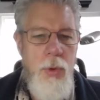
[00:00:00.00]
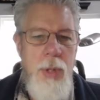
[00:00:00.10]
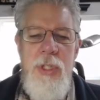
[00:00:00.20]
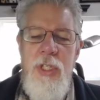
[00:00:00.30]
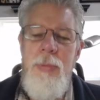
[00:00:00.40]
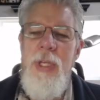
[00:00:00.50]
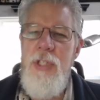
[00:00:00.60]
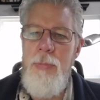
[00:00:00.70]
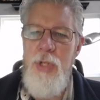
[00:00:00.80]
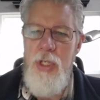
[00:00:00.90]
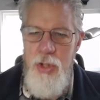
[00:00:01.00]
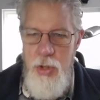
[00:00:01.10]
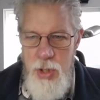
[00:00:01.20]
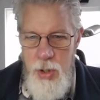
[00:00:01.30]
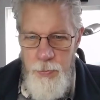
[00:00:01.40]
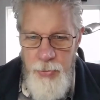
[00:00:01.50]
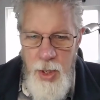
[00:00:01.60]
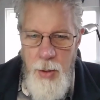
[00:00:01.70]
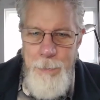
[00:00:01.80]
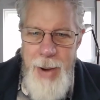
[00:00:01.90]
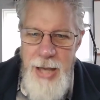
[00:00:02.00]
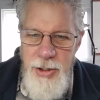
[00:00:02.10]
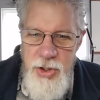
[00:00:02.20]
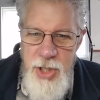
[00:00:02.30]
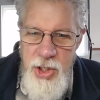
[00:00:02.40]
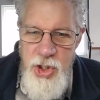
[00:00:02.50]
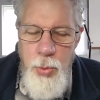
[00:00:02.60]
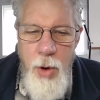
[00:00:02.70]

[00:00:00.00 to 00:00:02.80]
Well, let me submit something to you. Politics,